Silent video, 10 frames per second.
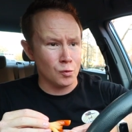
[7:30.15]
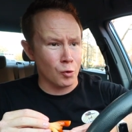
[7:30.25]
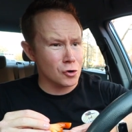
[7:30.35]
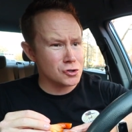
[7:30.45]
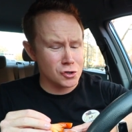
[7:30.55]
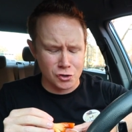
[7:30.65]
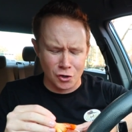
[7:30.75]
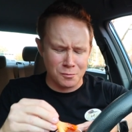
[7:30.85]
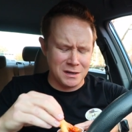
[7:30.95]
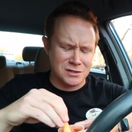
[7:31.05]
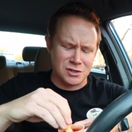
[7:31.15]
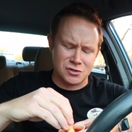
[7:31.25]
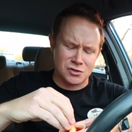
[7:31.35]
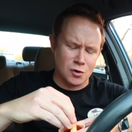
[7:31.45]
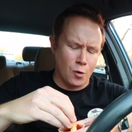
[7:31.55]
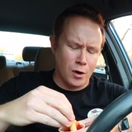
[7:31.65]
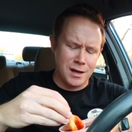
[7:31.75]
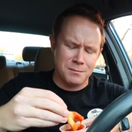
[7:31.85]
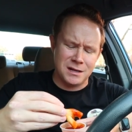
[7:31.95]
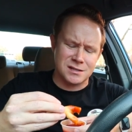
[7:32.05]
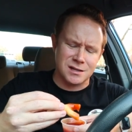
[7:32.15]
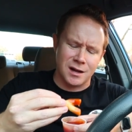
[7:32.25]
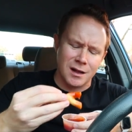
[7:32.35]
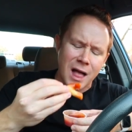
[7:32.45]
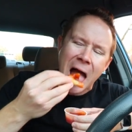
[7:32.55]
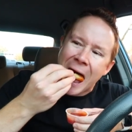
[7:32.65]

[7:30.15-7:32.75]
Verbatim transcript: Worcestershire meets a soy meets a...